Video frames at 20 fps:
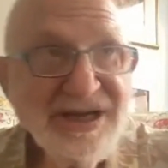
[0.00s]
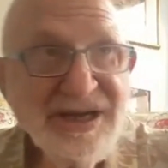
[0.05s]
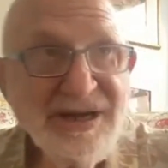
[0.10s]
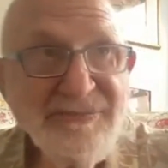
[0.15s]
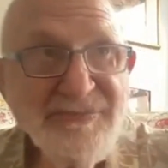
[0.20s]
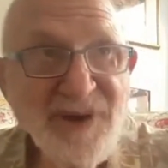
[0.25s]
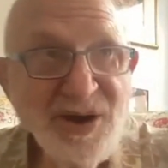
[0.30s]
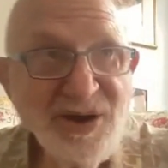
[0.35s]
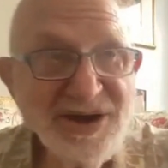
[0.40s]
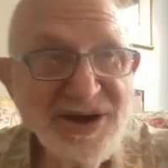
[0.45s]

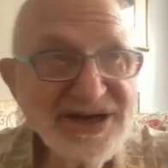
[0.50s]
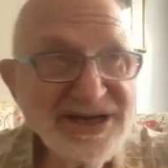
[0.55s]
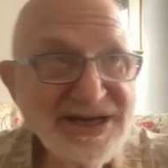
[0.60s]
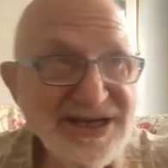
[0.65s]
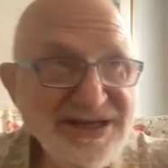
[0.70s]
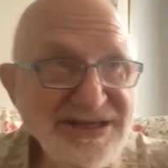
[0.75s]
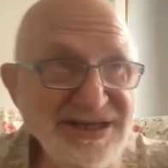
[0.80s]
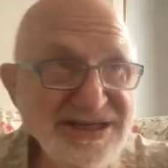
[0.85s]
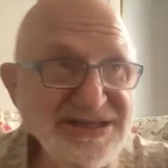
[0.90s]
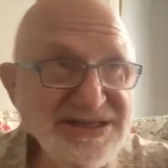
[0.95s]

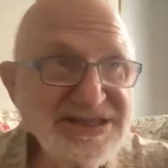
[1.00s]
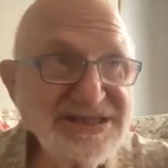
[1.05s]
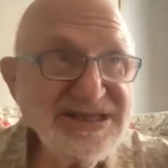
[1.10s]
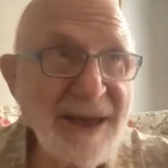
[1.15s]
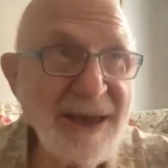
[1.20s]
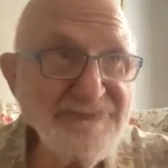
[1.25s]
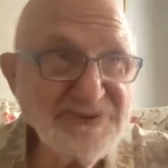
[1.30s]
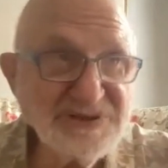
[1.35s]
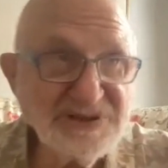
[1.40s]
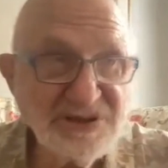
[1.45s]
American
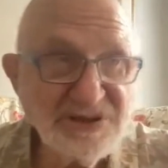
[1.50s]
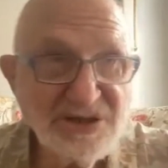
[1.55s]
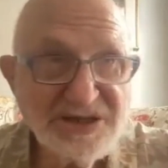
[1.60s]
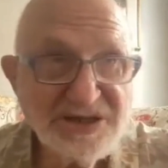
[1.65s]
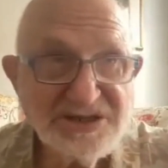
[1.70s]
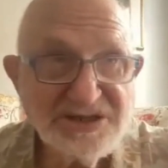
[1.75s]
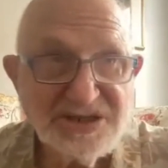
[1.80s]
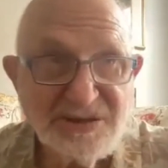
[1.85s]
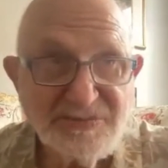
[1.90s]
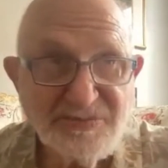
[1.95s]

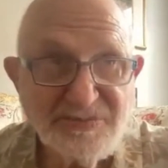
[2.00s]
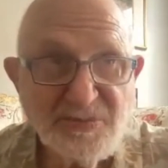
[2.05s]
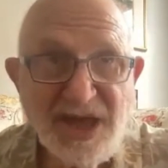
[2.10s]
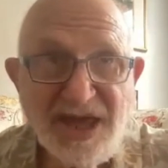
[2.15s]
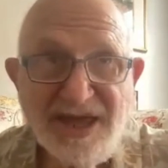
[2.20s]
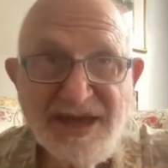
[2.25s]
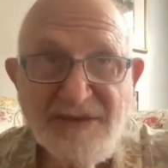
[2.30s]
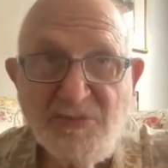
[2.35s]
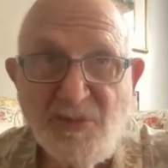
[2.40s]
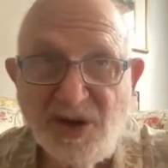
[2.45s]
exceptionalism,
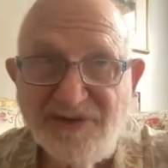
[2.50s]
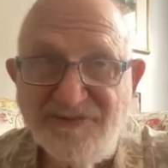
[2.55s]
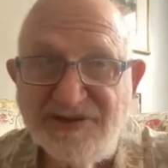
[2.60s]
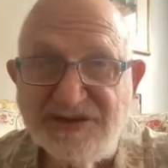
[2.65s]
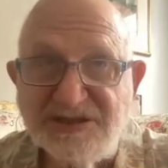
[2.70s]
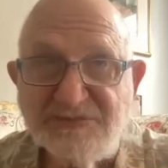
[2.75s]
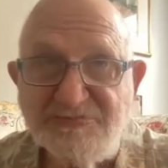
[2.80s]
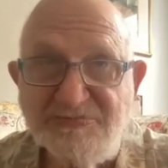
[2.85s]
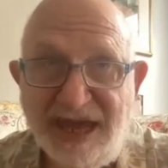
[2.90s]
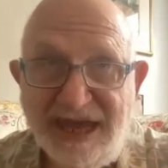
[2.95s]
one of
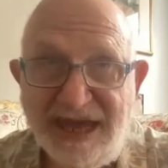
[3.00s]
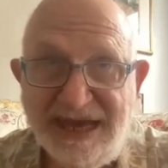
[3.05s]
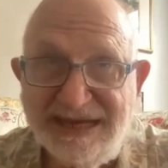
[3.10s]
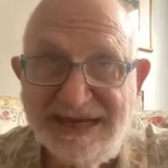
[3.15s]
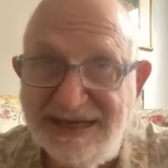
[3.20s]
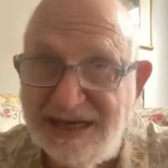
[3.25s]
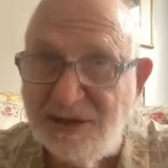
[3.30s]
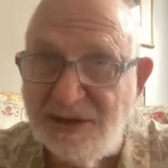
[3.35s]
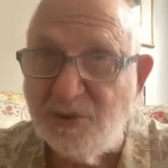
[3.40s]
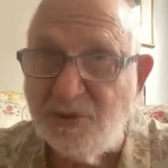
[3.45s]
its
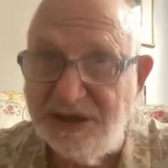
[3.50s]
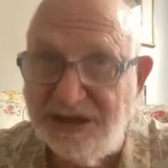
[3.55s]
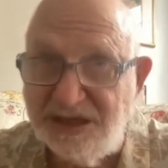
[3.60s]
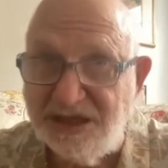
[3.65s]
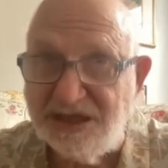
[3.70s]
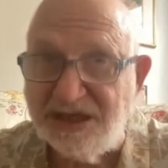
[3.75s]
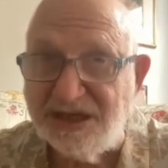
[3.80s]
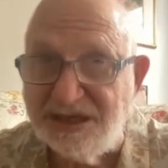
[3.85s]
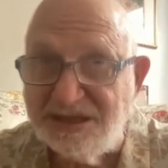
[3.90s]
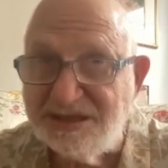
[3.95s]
main
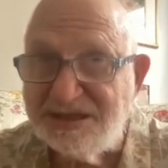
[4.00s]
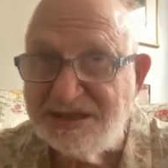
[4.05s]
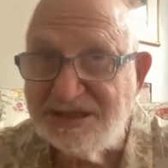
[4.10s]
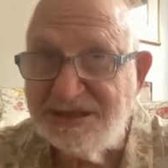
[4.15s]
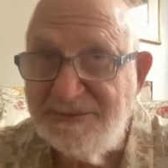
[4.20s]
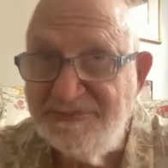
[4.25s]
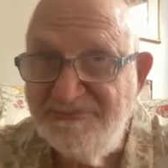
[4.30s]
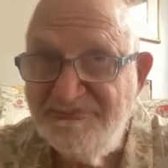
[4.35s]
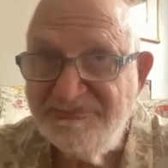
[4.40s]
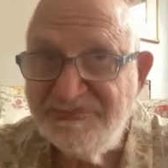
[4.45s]

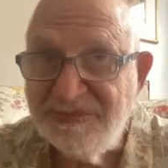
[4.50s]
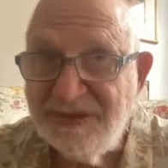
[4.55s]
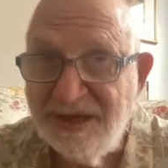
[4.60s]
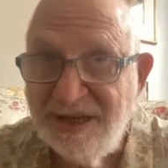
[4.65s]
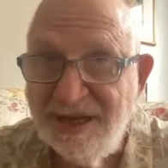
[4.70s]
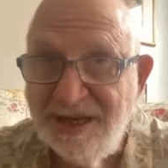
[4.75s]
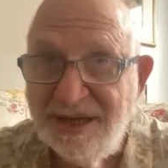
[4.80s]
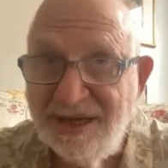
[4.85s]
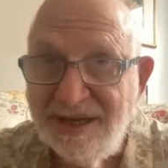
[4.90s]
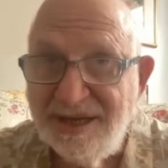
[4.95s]
ingredients
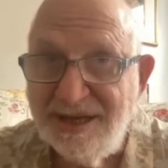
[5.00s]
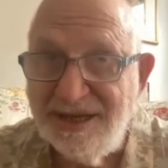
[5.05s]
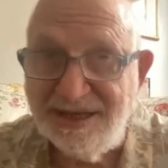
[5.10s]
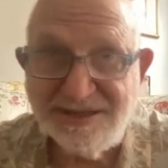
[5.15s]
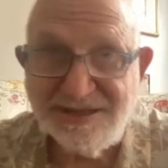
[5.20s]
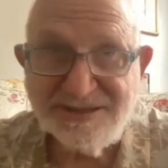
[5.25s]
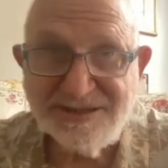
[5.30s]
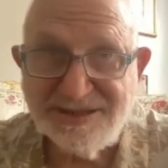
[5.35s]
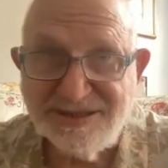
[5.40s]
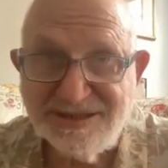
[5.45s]

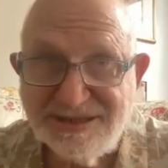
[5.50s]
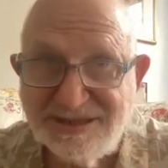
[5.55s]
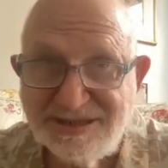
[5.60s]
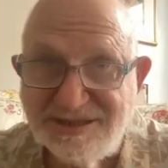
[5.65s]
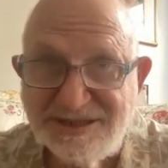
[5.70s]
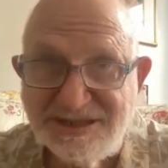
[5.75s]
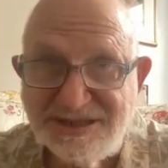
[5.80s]
is